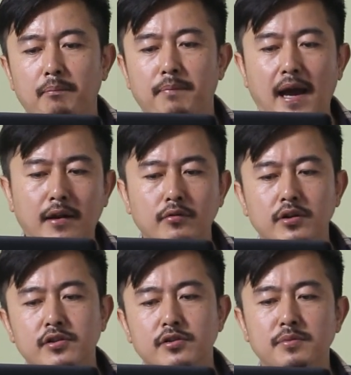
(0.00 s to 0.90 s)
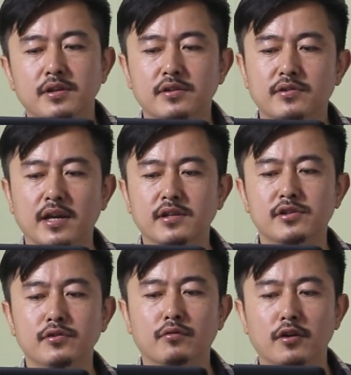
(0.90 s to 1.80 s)
ban on
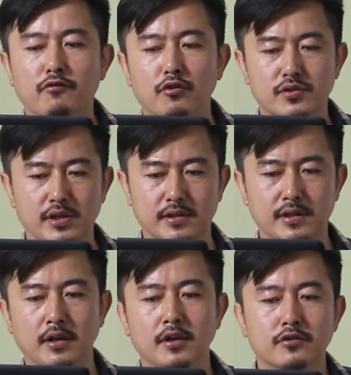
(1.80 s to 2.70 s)
intermediate-range nuclear forces.